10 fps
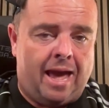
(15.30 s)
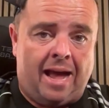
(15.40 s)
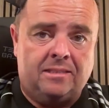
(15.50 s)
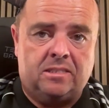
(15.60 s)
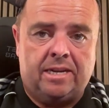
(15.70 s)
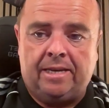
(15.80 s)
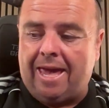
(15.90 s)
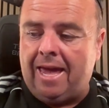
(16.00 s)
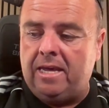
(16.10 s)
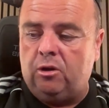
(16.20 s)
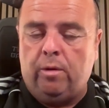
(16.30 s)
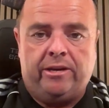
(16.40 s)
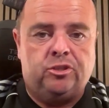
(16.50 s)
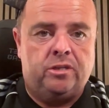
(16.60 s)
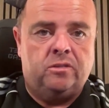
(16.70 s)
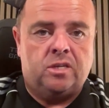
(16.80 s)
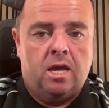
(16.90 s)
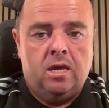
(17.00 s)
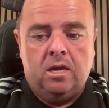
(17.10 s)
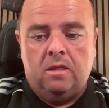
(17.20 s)
answering any questions
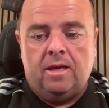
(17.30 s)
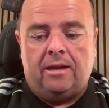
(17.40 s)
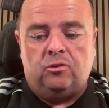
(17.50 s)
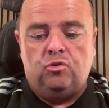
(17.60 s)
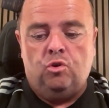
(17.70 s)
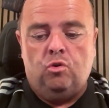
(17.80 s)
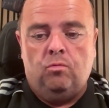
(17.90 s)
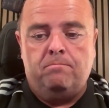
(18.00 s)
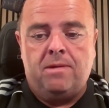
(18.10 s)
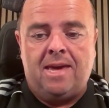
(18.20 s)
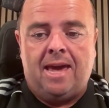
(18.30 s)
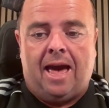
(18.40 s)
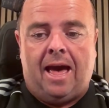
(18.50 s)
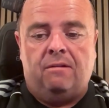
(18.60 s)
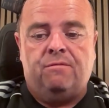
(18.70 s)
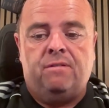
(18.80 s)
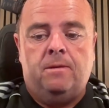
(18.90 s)
that you may have.